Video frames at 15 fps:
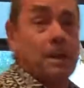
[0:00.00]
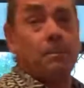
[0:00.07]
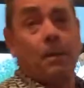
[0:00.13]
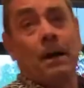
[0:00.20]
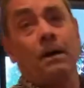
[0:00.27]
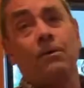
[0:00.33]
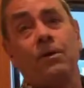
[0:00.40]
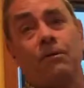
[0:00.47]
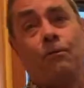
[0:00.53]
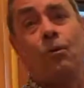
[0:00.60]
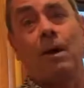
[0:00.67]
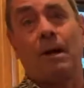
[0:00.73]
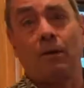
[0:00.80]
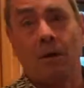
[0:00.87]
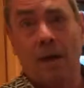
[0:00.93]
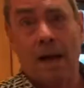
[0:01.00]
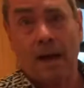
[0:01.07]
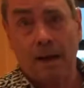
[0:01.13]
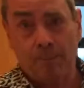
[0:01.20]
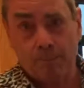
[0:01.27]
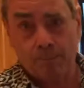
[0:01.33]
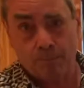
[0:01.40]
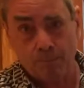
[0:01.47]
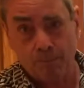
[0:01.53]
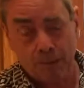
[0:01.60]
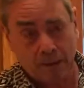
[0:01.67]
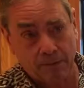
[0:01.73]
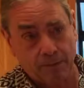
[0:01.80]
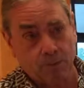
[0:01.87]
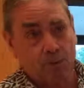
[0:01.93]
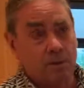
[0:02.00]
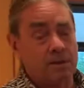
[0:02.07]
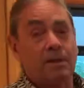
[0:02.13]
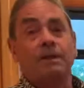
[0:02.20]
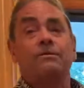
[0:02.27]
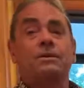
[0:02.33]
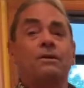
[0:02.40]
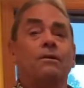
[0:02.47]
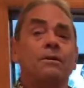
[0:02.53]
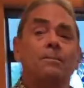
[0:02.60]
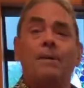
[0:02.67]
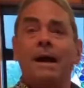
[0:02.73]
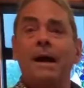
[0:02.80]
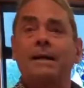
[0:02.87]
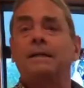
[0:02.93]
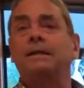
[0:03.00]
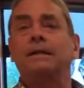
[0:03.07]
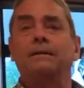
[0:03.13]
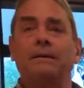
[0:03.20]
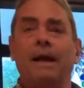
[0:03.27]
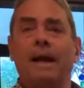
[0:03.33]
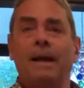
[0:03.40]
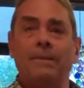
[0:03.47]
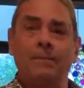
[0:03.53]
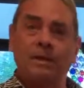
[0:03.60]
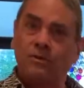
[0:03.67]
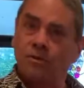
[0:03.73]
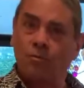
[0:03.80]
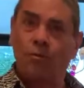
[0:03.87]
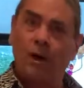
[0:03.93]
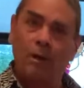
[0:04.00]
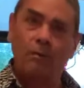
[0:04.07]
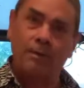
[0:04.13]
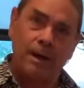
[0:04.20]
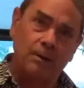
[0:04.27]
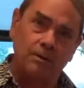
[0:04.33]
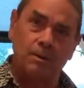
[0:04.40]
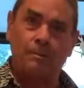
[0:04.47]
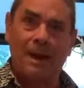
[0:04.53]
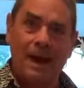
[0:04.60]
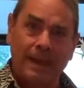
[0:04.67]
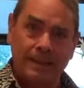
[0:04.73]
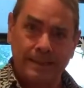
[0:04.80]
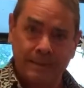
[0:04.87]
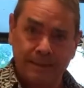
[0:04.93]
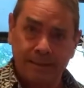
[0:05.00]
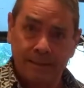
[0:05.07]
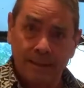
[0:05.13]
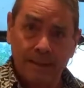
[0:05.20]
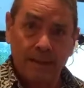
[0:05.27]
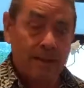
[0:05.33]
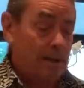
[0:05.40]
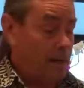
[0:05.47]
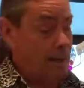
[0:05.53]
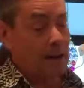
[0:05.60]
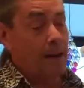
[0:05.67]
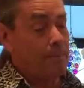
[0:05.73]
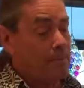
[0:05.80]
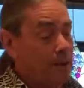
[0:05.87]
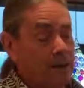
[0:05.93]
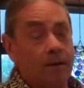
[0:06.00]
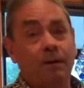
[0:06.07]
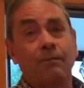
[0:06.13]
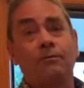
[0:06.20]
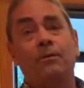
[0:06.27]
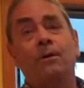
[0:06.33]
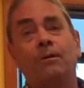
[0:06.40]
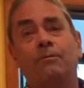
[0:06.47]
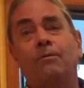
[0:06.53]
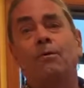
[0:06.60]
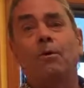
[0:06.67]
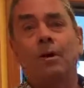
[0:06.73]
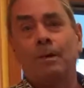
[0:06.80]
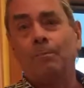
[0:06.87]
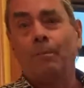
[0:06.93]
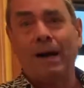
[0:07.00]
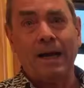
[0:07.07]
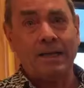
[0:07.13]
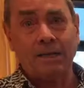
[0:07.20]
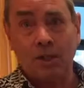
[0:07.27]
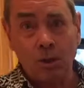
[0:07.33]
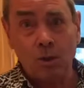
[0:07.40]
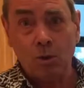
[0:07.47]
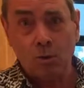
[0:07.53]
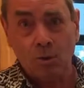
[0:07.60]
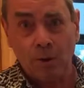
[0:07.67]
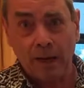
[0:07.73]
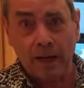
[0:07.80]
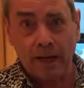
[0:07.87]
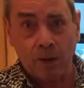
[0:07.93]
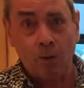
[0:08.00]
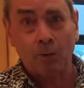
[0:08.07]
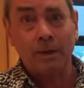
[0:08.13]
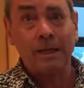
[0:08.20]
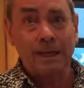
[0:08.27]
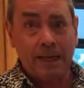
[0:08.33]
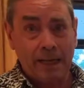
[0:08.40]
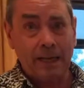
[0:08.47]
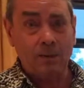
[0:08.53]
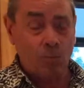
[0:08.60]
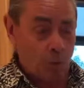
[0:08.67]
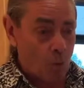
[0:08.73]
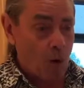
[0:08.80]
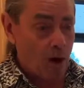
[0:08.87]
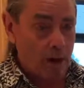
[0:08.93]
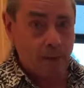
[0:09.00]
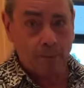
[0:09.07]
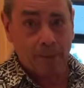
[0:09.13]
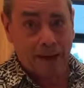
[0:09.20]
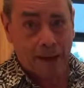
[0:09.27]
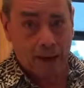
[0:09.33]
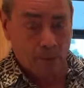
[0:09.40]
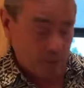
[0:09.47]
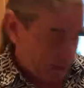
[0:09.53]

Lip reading: a pound of ground lamb, but of course they've started packaging lamb in 12-ounce packages. And I'm not gonna fall for it and buy 2 when I only need 1 pound.